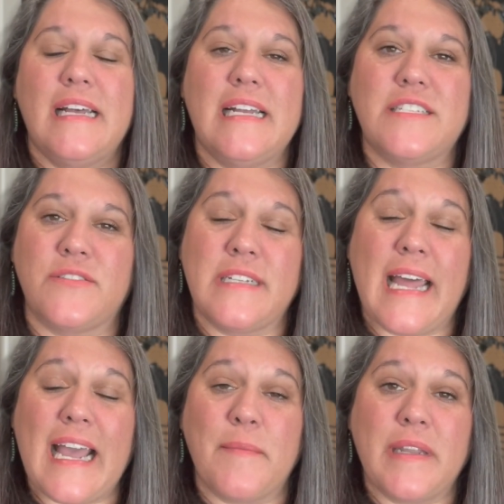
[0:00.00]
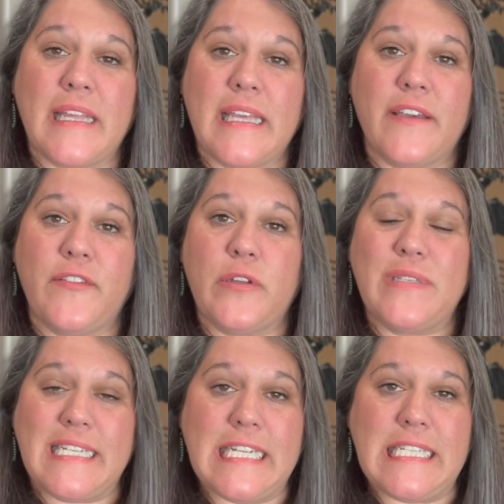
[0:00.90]
And so today I'm going to give you
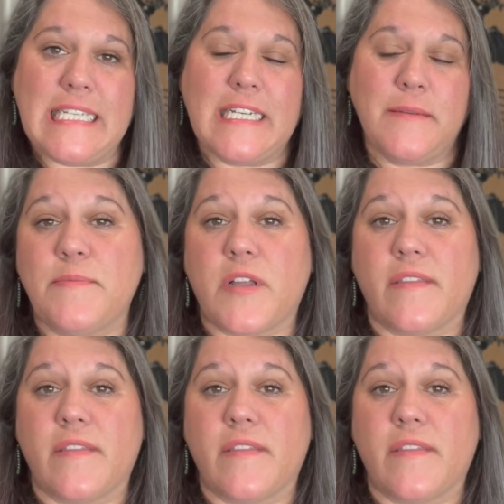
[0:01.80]
10 tips